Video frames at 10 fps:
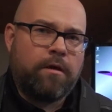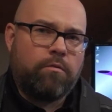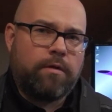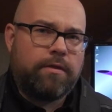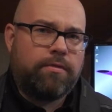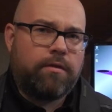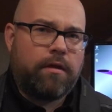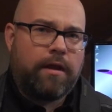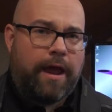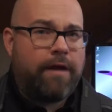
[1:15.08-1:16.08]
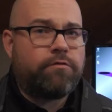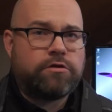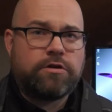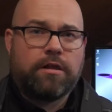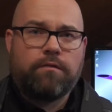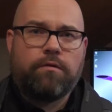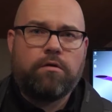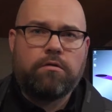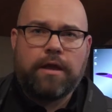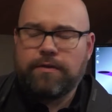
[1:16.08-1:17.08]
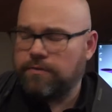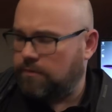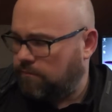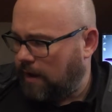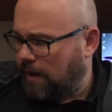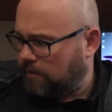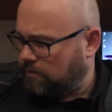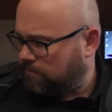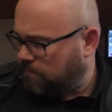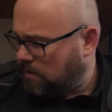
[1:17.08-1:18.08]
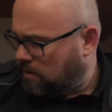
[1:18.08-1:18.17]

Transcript: with an average telephoto lens. In fact,